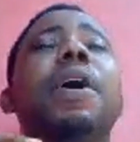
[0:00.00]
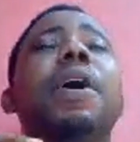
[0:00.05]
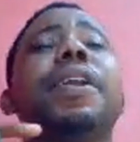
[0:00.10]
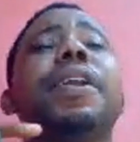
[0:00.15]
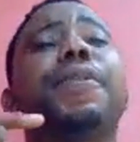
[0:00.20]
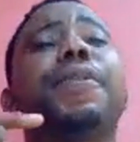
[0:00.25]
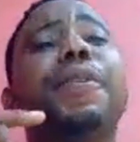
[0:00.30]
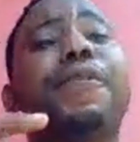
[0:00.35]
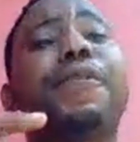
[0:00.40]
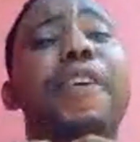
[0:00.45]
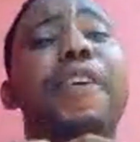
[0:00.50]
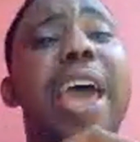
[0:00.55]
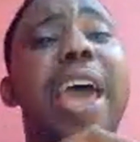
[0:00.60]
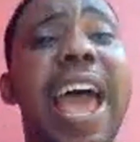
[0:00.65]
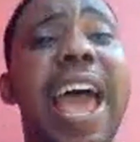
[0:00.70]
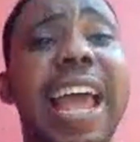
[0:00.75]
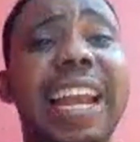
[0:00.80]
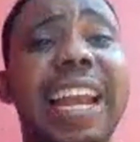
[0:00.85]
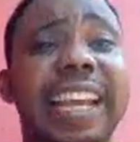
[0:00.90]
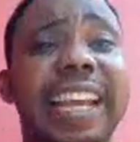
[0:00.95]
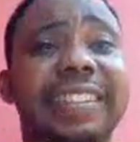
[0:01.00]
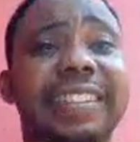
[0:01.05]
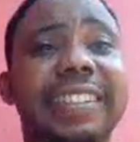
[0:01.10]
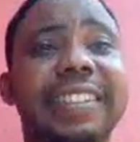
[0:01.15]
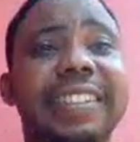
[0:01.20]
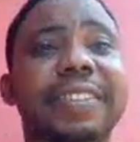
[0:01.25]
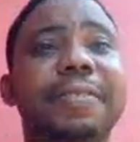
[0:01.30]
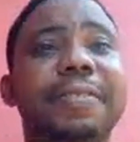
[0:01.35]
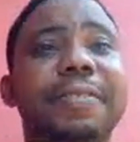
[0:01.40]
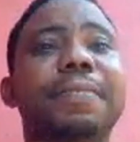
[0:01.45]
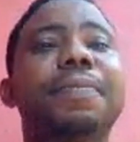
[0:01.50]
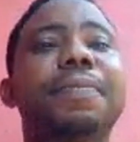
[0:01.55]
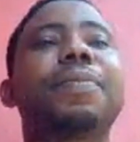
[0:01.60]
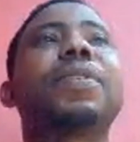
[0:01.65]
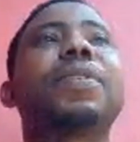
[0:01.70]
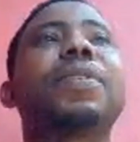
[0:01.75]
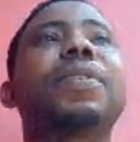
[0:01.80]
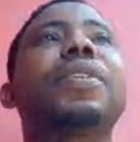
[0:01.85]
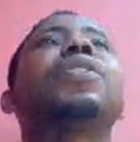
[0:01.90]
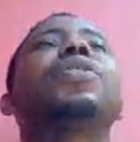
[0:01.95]
But if you fail it,
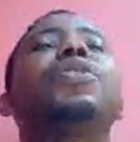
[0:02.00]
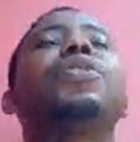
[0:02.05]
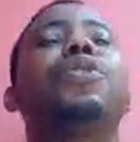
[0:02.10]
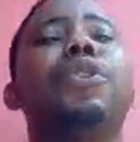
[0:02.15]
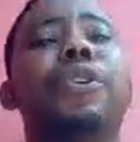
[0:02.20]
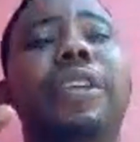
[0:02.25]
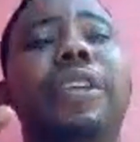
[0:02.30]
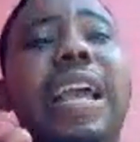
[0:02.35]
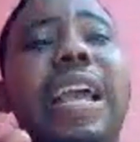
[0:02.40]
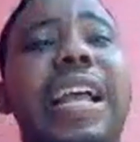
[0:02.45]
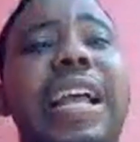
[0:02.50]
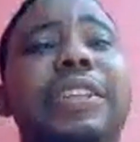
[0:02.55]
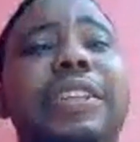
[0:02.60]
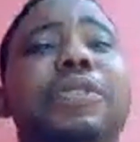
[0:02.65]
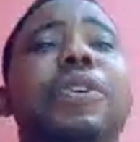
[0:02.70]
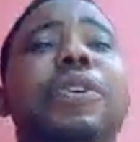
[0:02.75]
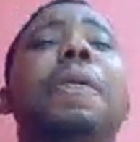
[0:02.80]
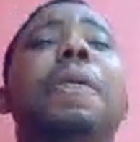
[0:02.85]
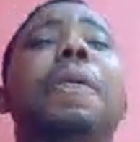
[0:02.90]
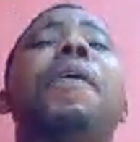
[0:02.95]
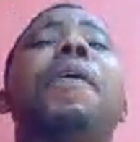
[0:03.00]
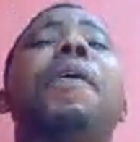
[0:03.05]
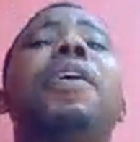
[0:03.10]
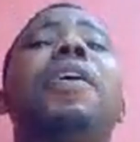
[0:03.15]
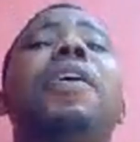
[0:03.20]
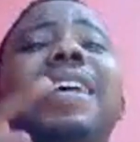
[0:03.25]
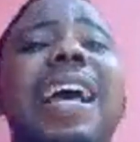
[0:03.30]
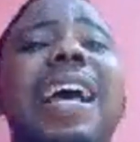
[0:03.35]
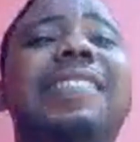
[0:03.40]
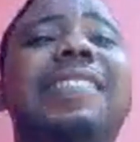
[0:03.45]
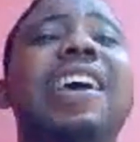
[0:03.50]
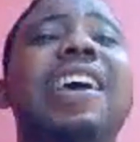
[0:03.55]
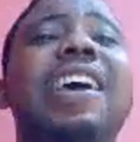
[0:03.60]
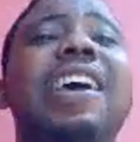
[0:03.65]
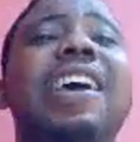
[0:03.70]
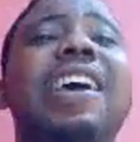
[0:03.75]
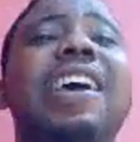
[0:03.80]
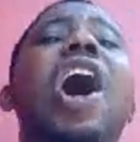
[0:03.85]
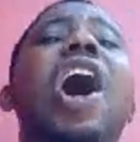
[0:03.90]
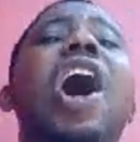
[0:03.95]
you can do the
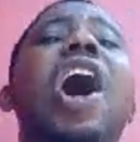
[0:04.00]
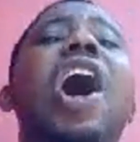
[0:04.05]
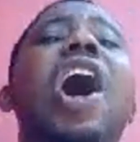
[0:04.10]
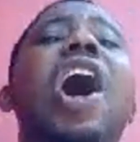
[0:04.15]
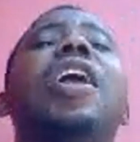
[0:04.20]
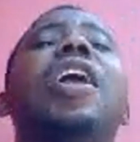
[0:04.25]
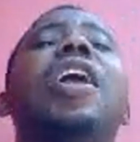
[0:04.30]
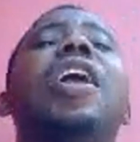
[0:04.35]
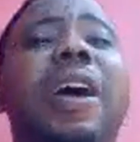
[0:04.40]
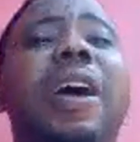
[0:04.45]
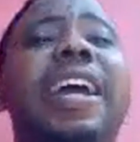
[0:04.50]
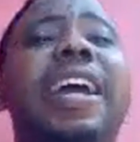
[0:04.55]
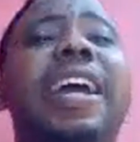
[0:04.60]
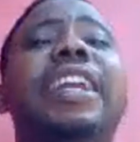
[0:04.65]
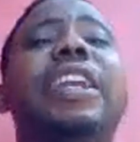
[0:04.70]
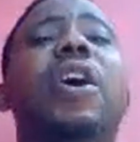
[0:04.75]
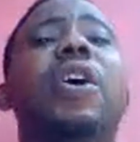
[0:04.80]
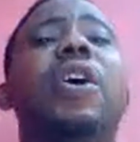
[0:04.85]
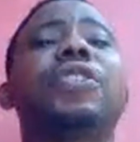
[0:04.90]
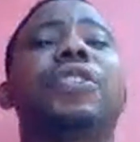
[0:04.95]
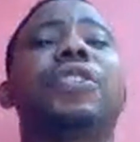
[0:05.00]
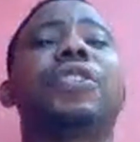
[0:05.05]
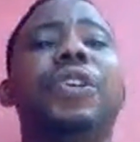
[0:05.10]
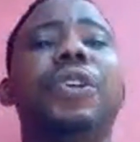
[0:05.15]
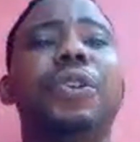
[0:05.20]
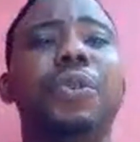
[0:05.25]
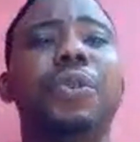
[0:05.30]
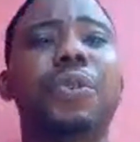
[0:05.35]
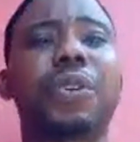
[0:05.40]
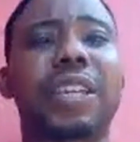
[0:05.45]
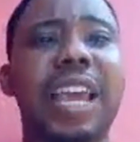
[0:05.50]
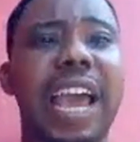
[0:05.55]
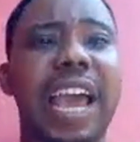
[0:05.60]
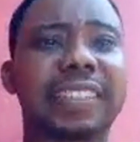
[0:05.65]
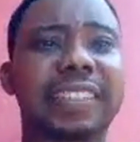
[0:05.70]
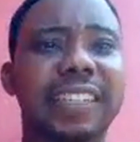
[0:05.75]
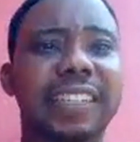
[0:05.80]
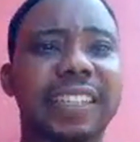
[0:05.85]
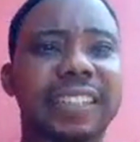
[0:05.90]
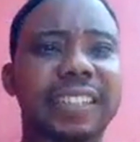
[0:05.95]
process all over again until you
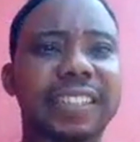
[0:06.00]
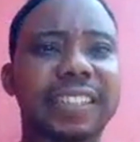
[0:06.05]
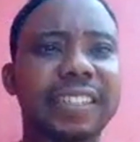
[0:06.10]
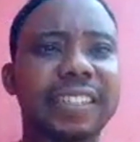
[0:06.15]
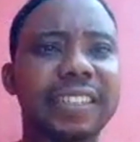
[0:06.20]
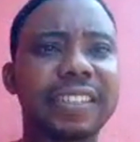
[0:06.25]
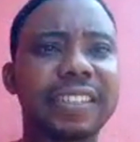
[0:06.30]
get it.